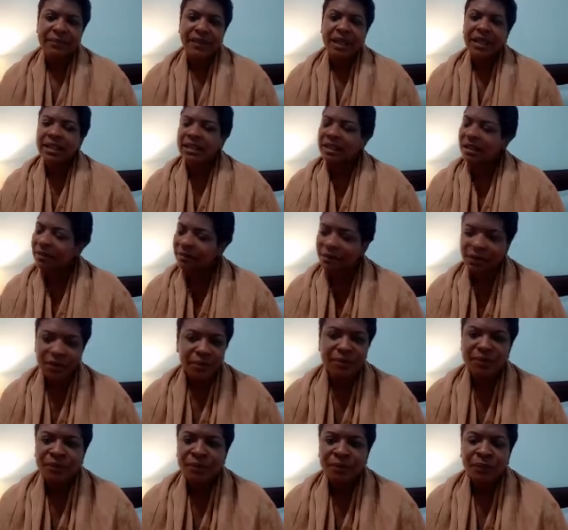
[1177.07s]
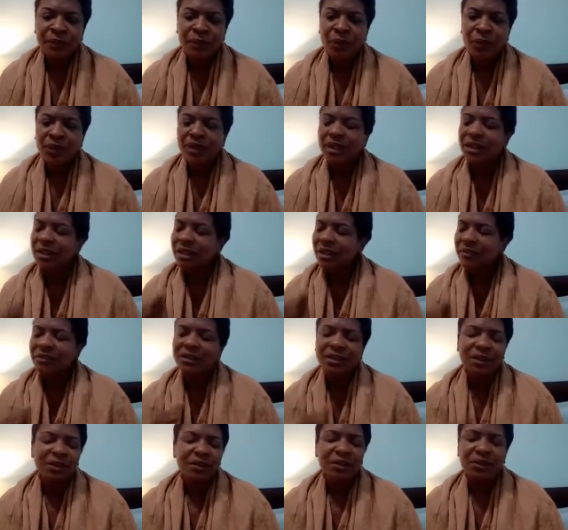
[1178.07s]
I love you with the love
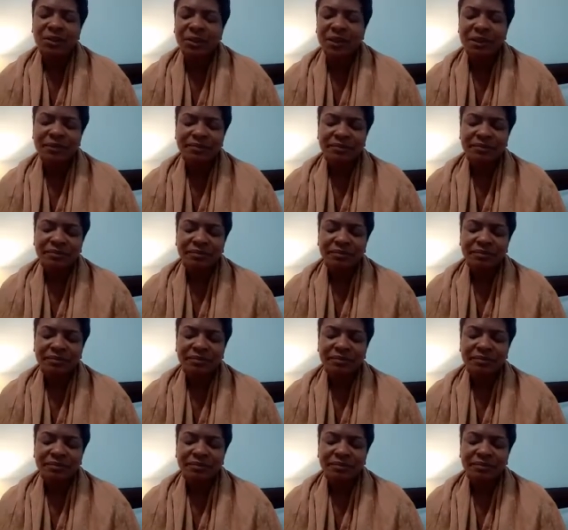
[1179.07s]
of the Lord.